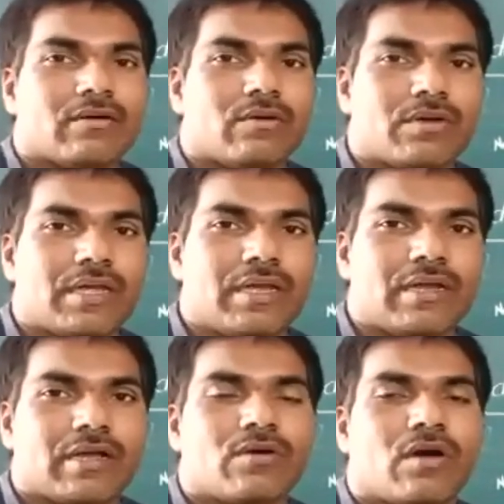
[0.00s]
Okay,
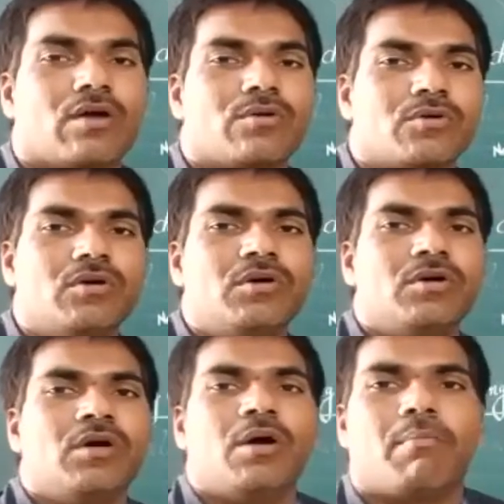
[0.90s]
now you have
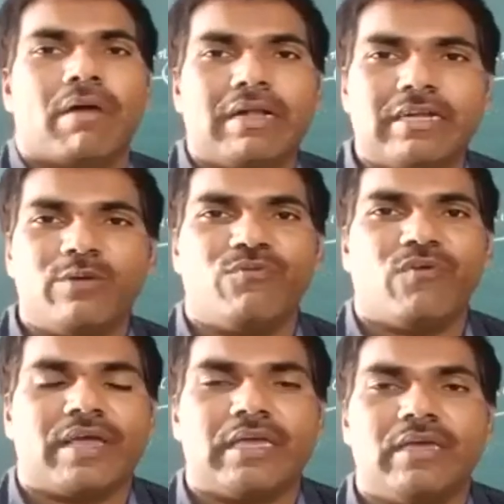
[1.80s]
to
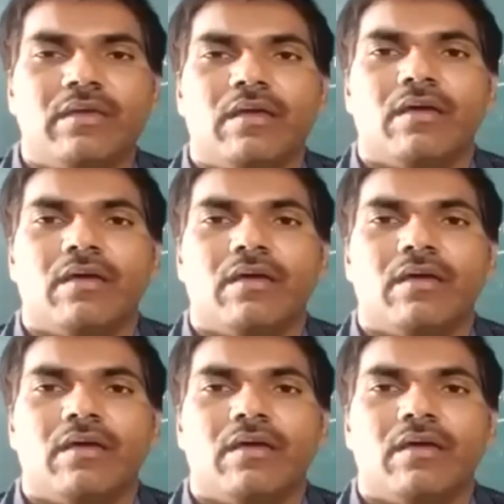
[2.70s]
multiply